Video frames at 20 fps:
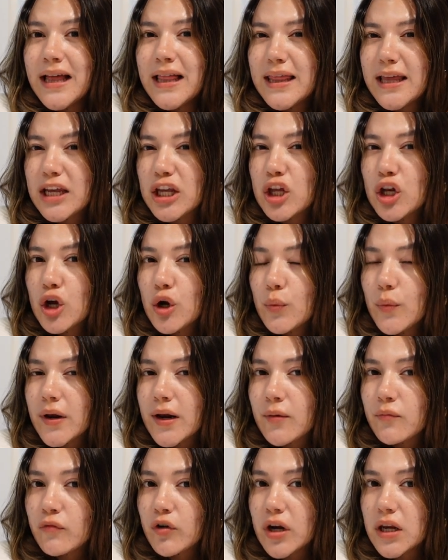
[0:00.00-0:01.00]
like, you know, when
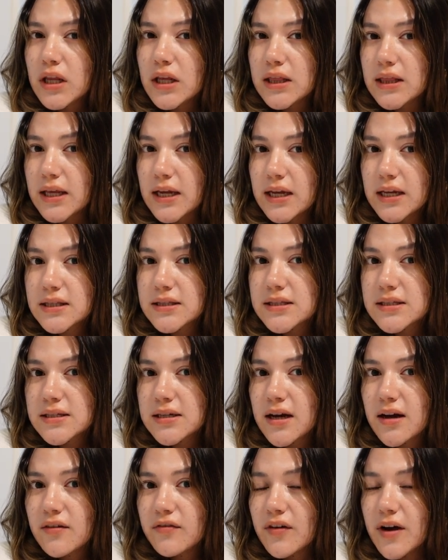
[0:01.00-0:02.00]
I'm running late and
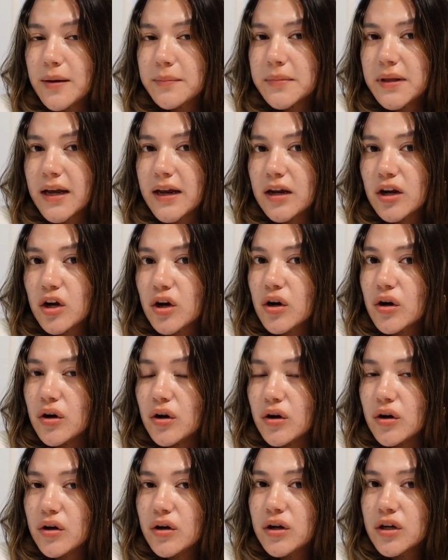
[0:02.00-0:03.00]
stuff, I'm like,
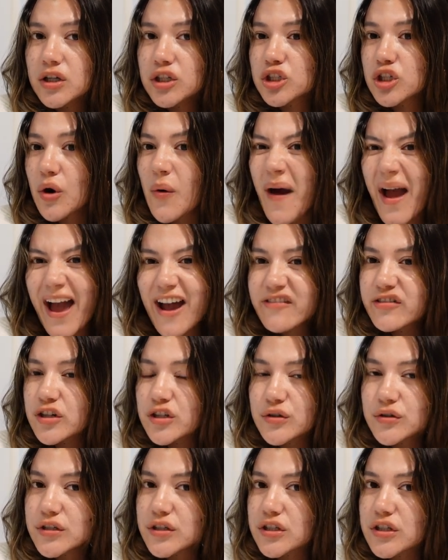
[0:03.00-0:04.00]
girl, don't ever
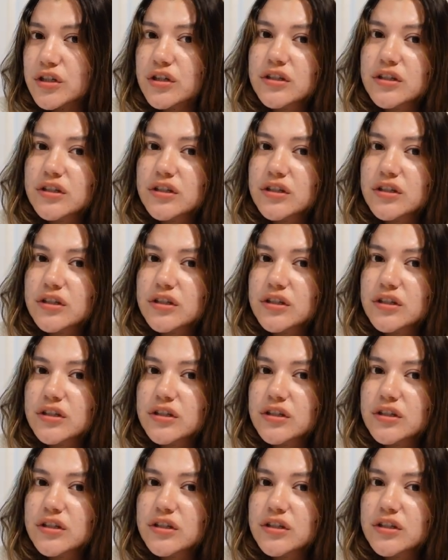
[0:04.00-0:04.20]
do this to